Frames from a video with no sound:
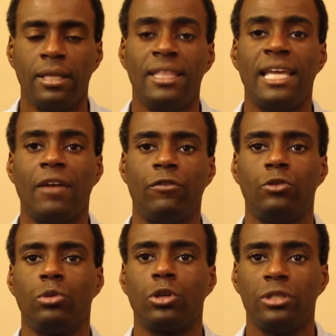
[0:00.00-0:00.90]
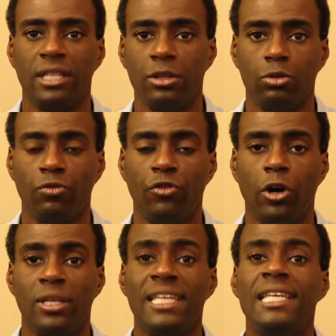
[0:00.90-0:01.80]
the average will continue to
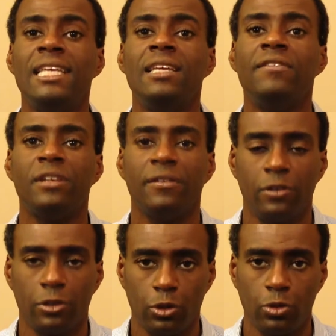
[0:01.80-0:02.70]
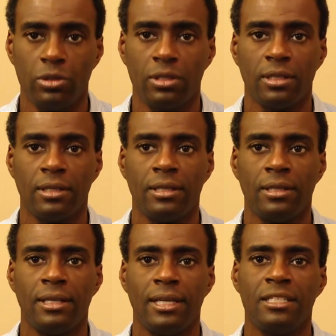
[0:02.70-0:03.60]
fall even if the student
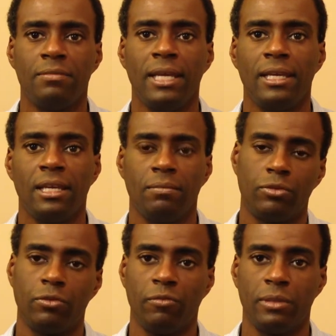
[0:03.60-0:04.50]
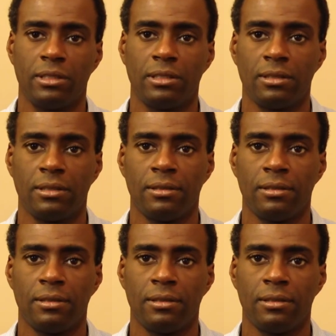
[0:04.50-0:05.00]
is making improvements.